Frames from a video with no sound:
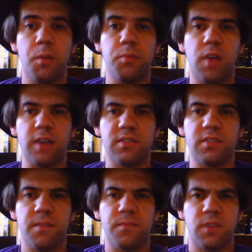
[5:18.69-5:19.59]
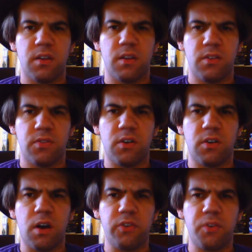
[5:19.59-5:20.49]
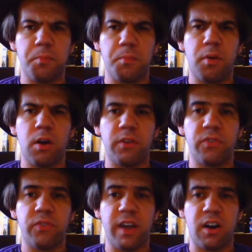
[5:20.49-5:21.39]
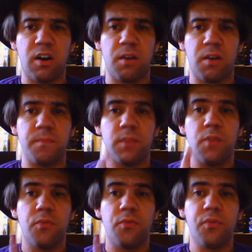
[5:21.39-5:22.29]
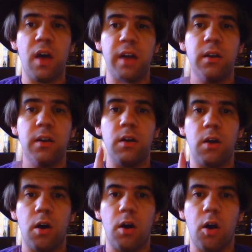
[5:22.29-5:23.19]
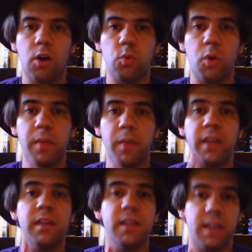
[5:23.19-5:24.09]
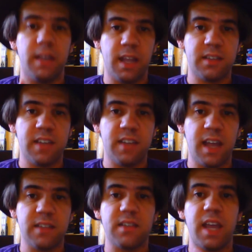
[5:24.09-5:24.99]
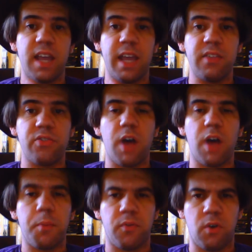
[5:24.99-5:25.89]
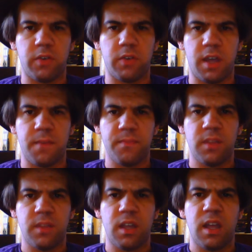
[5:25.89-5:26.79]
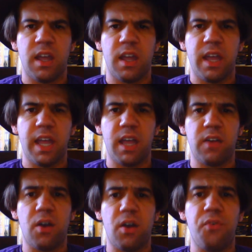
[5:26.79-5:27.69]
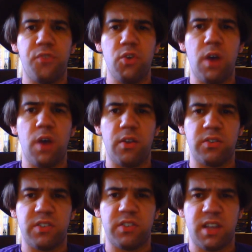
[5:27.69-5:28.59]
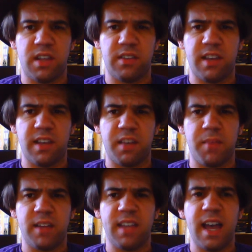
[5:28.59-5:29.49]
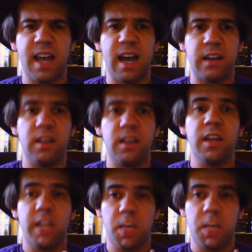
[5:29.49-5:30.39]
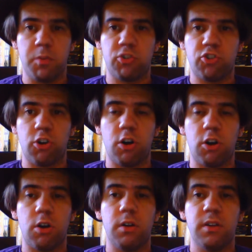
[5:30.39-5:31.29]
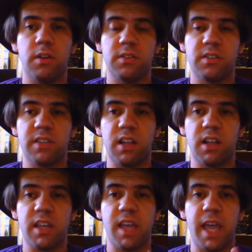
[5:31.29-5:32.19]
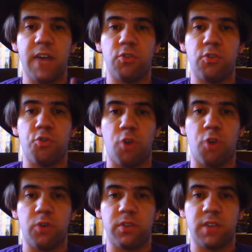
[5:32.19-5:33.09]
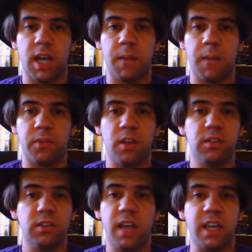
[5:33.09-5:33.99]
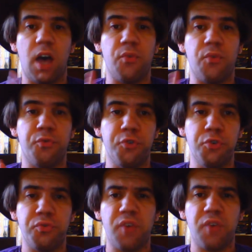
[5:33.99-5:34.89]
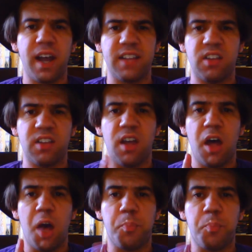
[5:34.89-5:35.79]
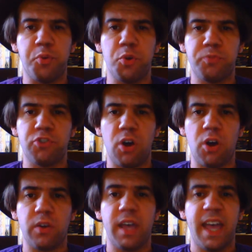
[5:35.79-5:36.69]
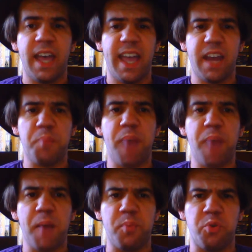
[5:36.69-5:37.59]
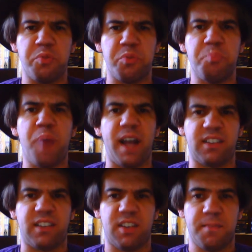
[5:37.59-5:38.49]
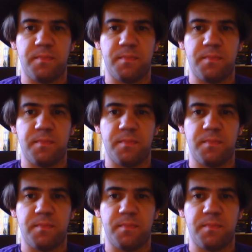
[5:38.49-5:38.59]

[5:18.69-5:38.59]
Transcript: Plus, there are some parts that are fun, heartwarming, intense, and thought provoking and a few other scenes that can be a tad immature, silly, and gross at times, like a food fight, a poop joke, and a baboon's butt.